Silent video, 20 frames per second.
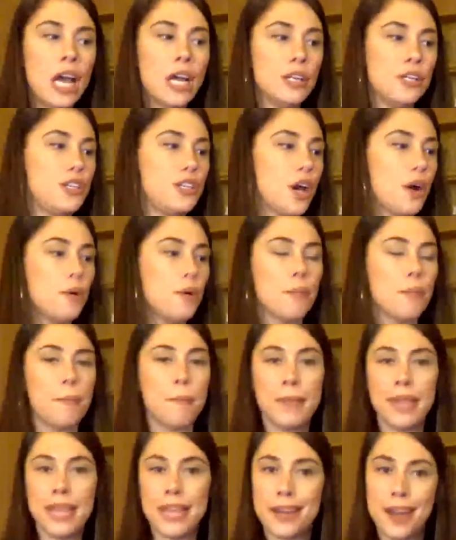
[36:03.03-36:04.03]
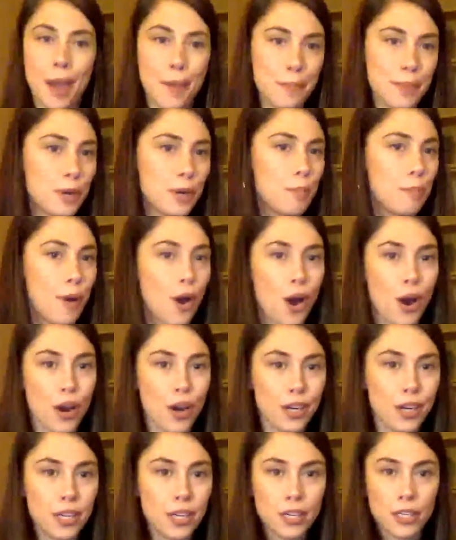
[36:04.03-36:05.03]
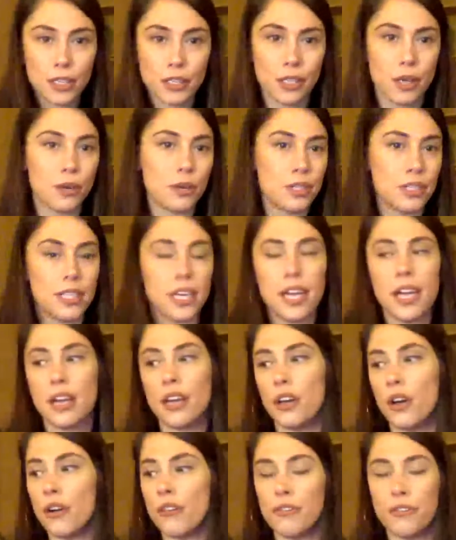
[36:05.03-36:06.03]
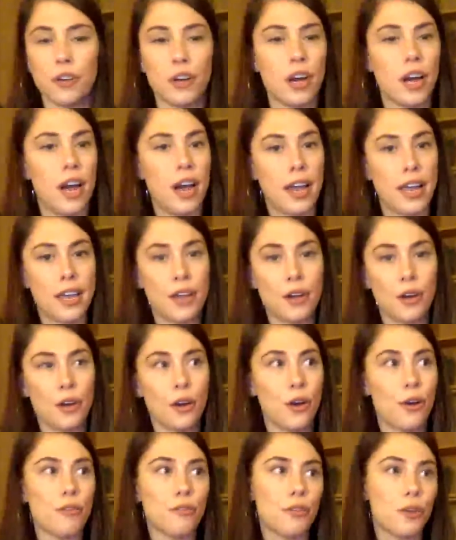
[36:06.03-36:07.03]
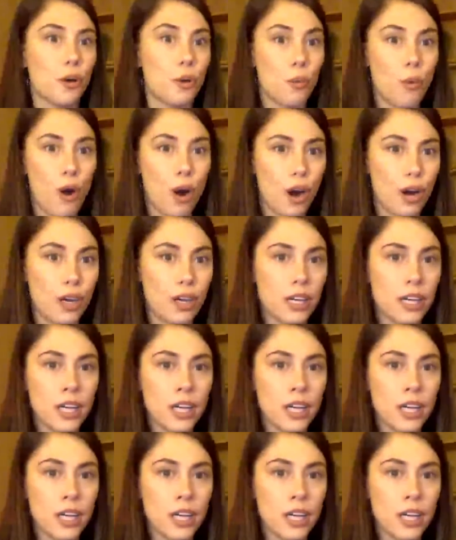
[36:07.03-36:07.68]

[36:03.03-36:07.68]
Don't meet up in a park locally and go for a hike or go for a walk.